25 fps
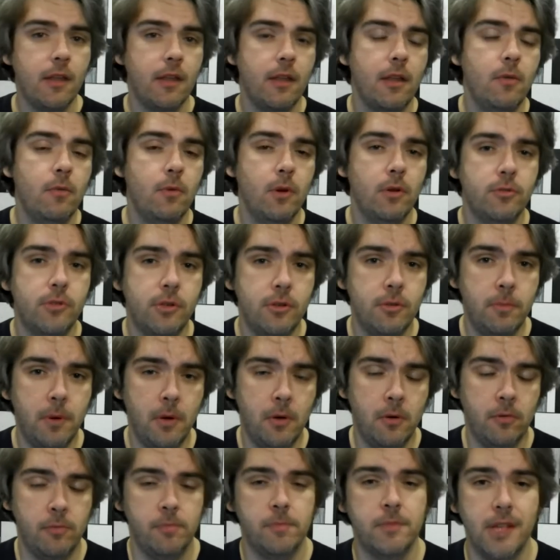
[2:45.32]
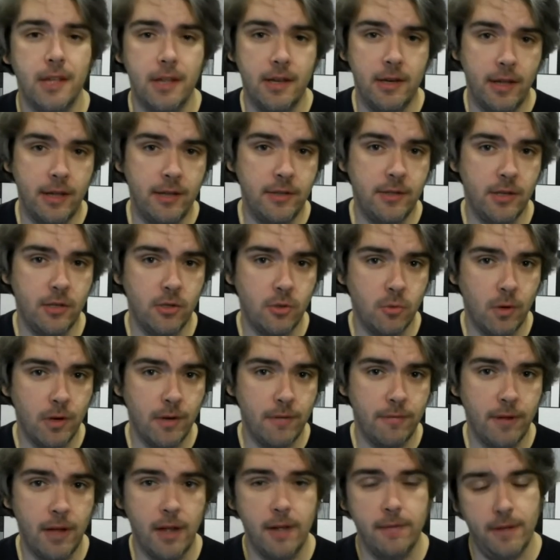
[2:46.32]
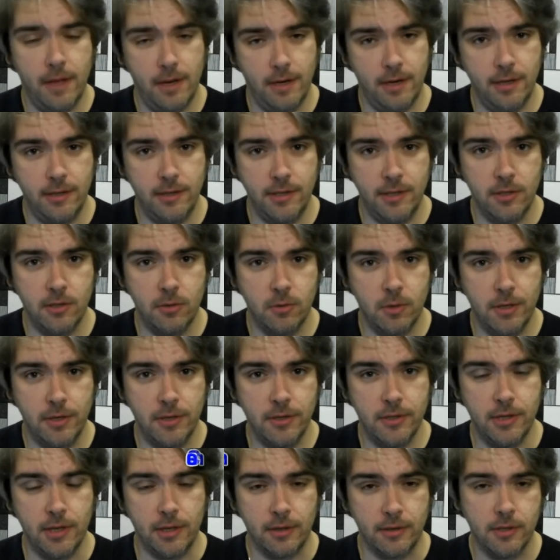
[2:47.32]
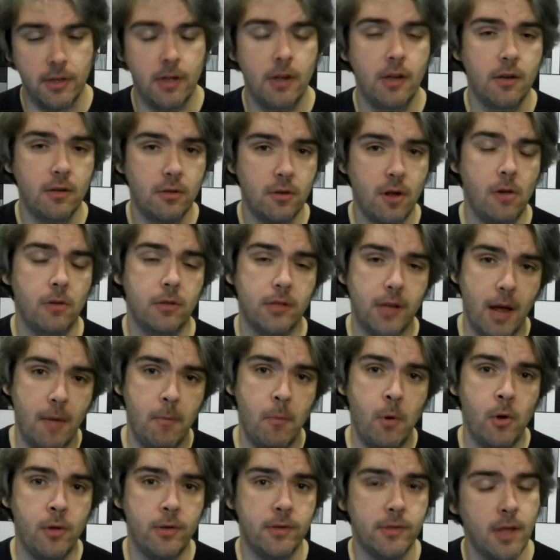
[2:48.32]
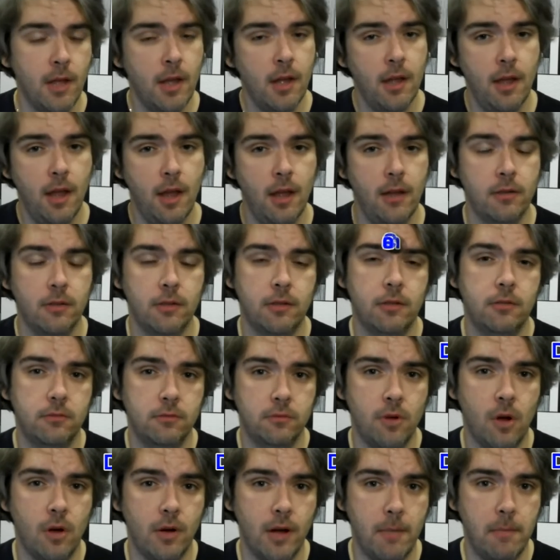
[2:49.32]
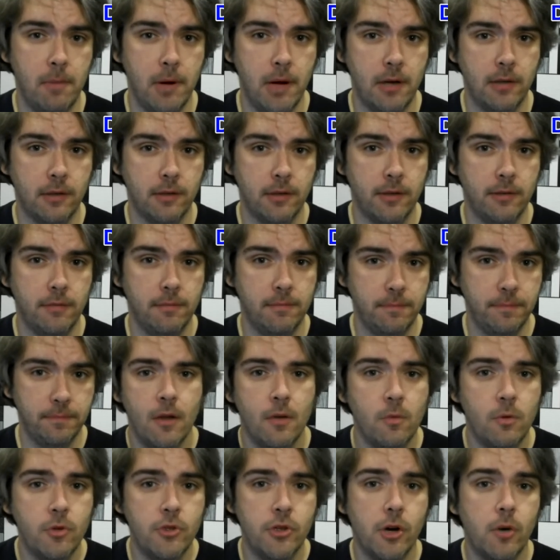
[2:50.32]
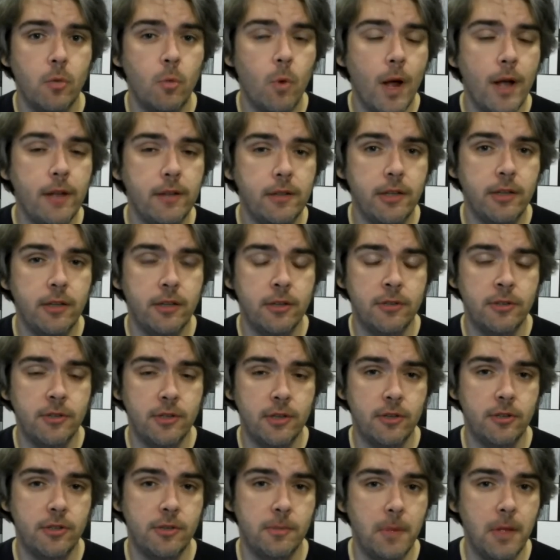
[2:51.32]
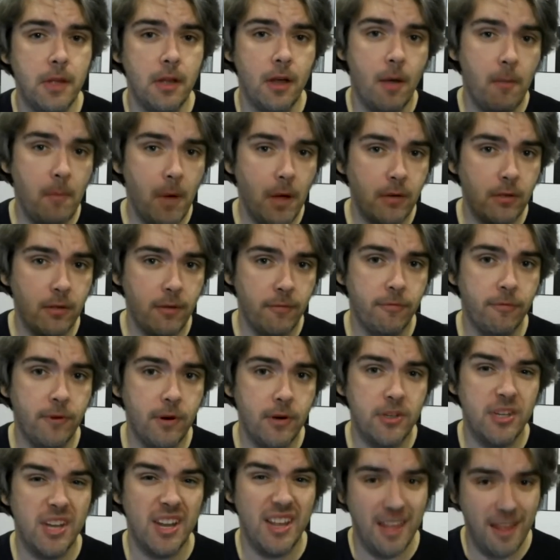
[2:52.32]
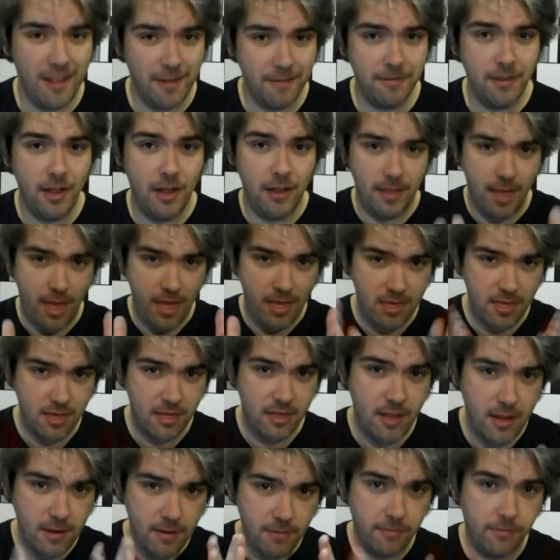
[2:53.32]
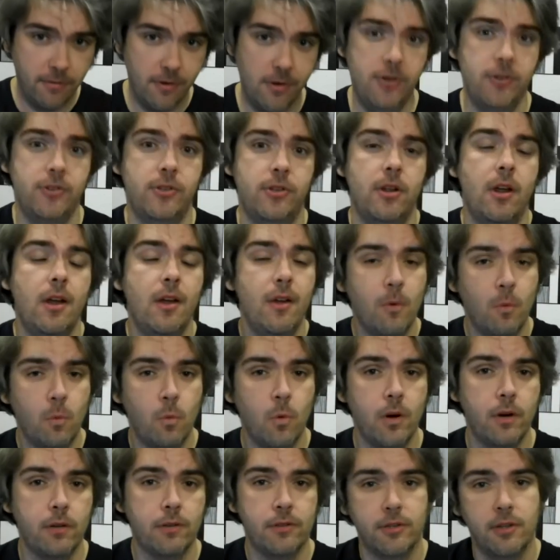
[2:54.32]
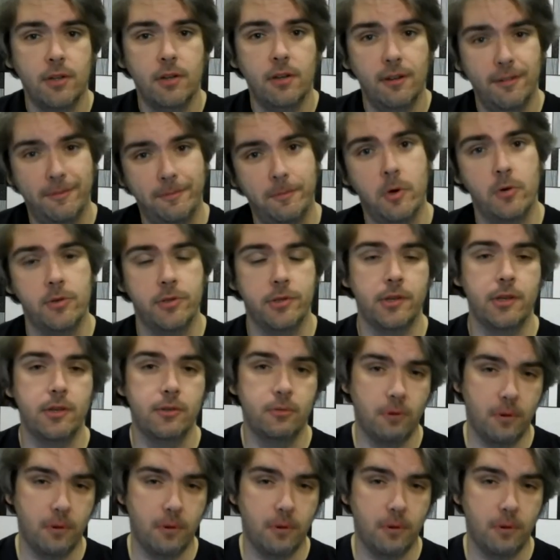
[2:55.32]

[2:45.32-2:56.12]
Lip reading: He wrote 2 poems in 1825 and 1826 called Camões and Dona Branca, which are widely considered to be among the first, if not the first, works of Portuguese